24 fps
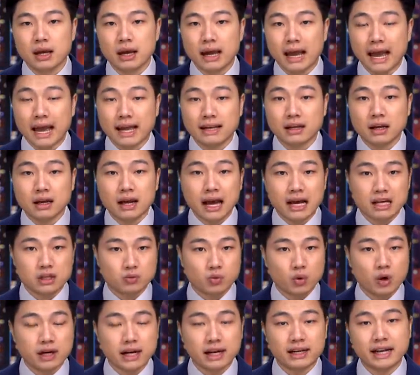And as
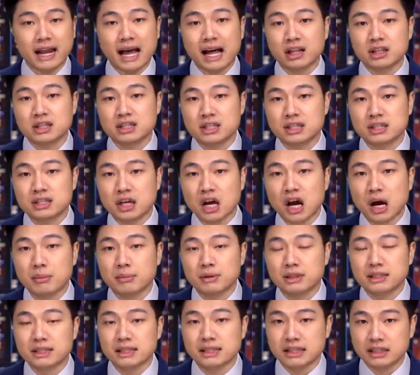one analyst
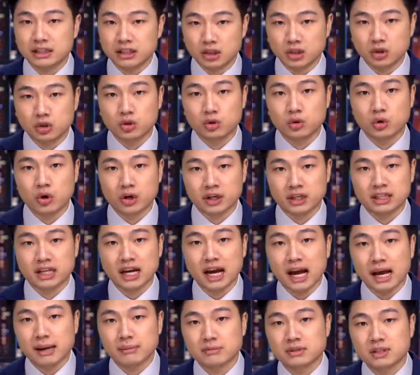commented in the New York
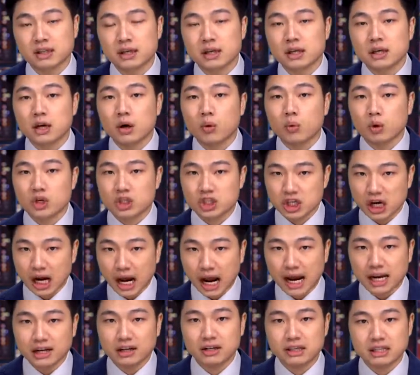Times, what
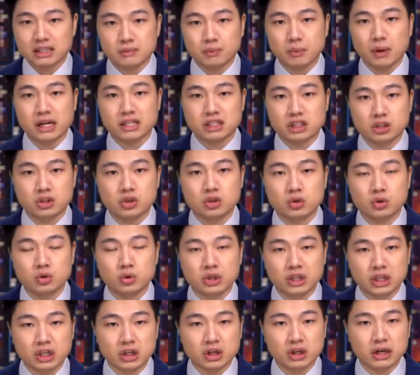China is pledging to do
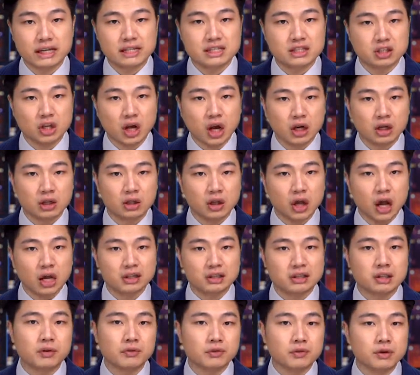here is not a
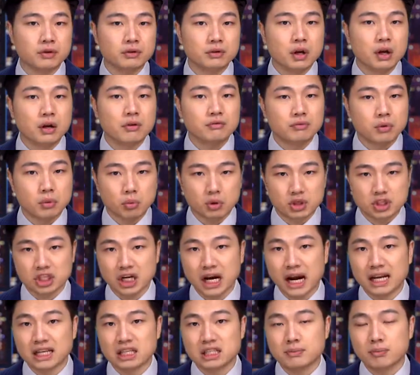lot different from what
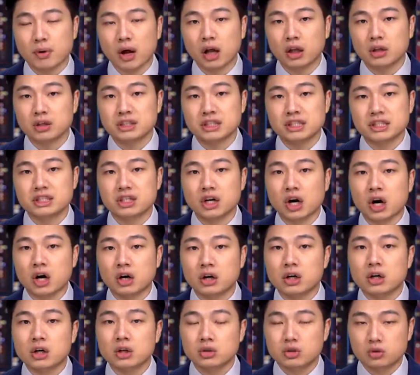China's policies
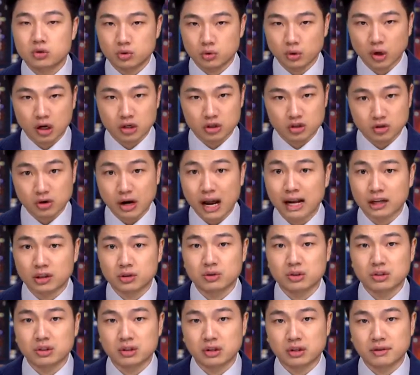are on track to
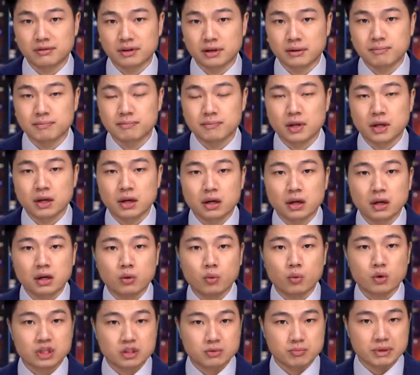deliver.
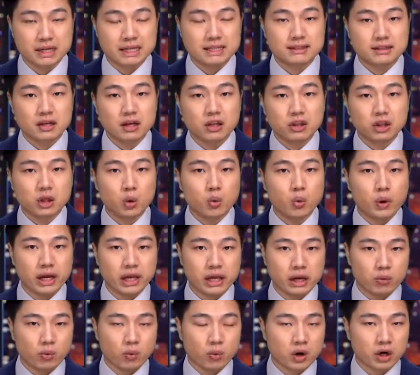Which means the way
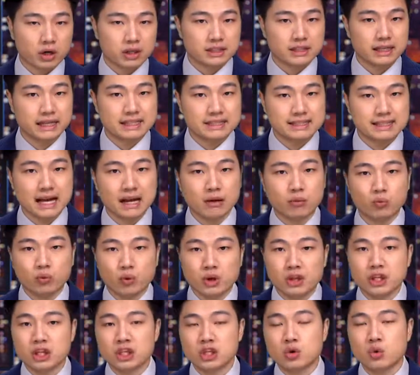it works is that
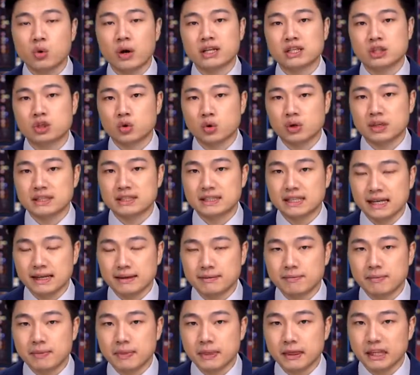when the US joins
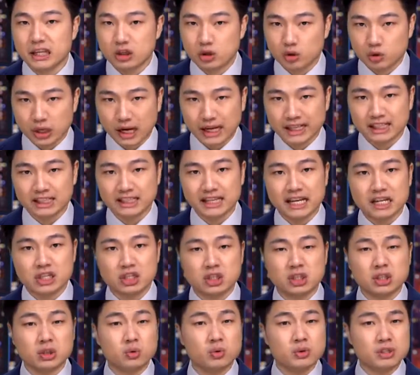in, the United
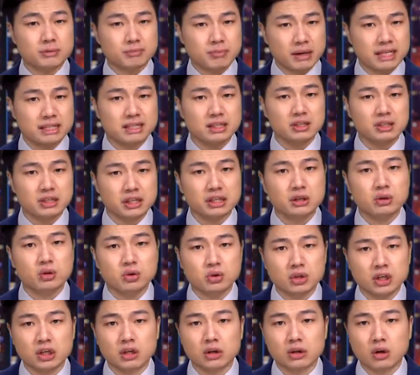Nations, who is basically
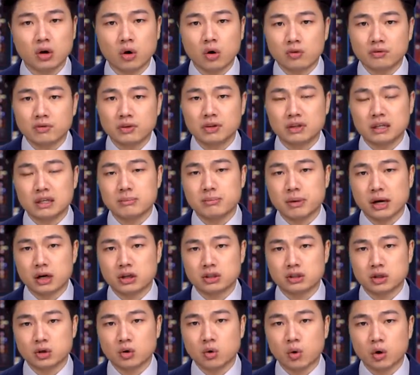looking over the
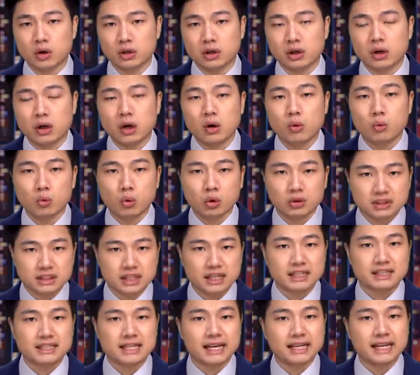Paris Accord, will
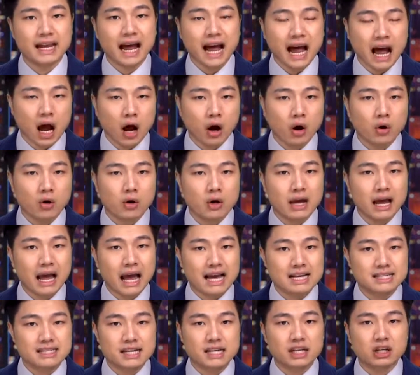dictate how,
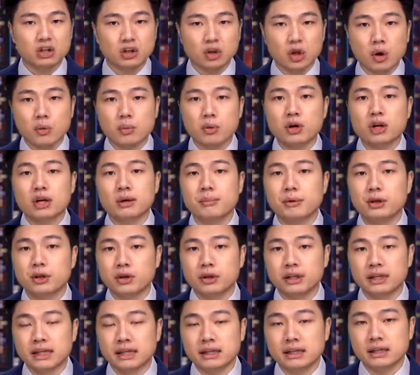as a global
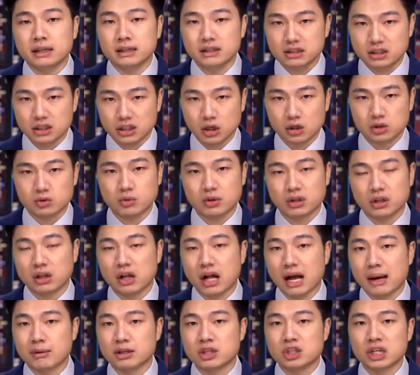community, deals with
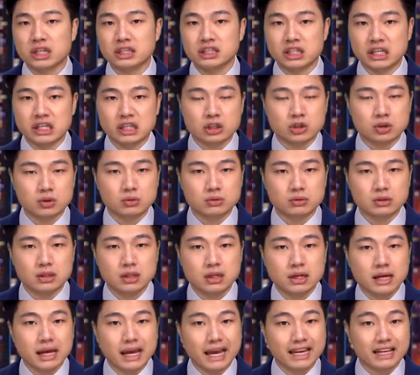climate change issues.
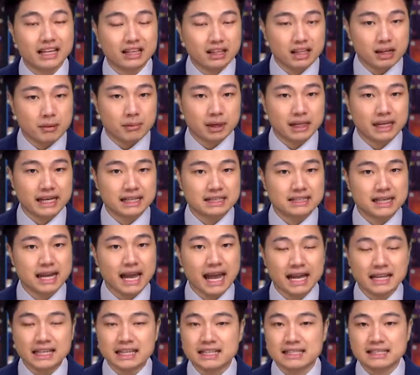It eliminates
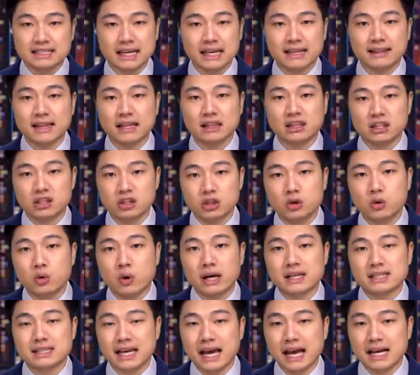any say that the
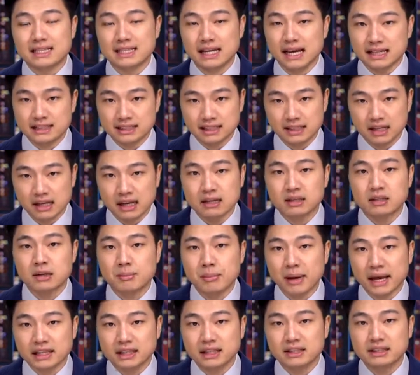US has as an
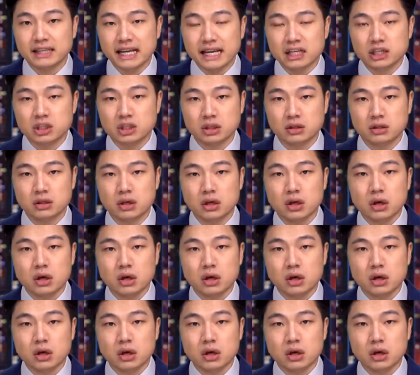independent nation.